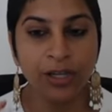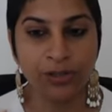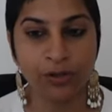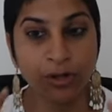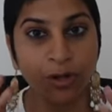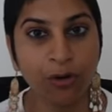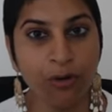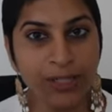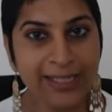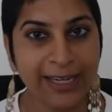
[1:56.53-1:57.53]
So your
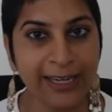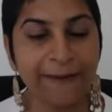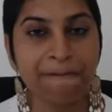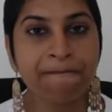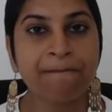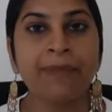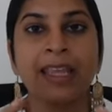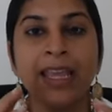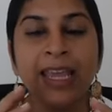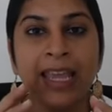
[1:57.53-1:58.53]
hosting
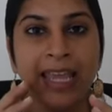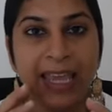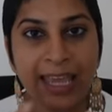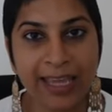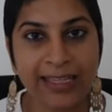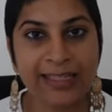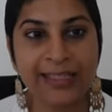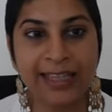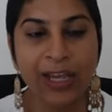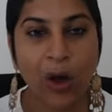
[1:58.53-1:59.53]

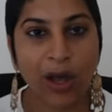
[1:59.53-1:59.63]
is the